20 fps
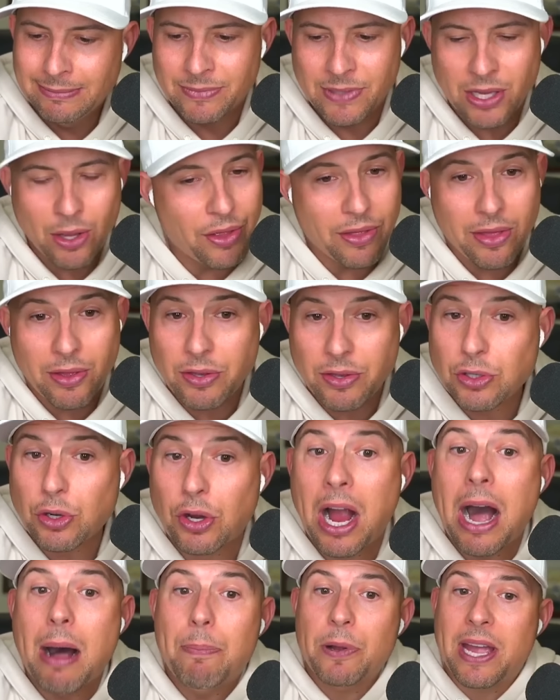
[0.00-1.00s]
You know, they, these are
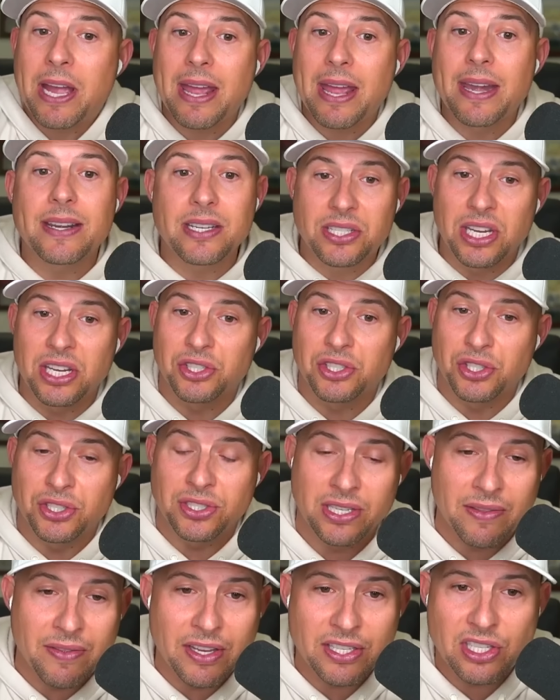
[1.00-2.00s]
complicated
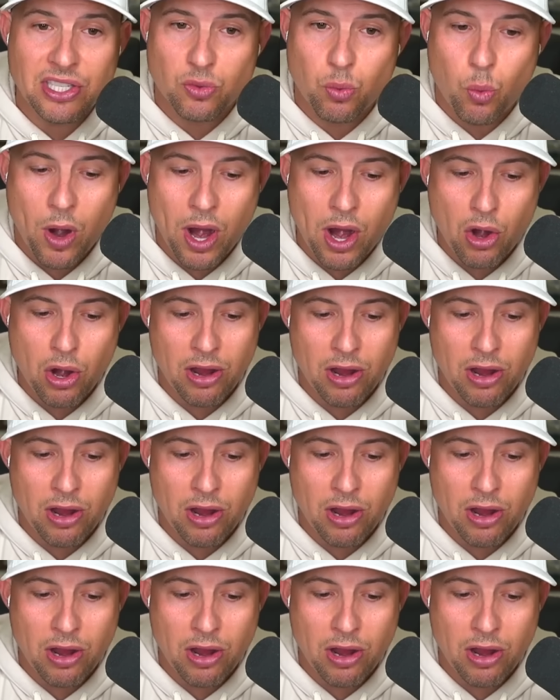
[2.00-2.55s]
decisions. And this is where,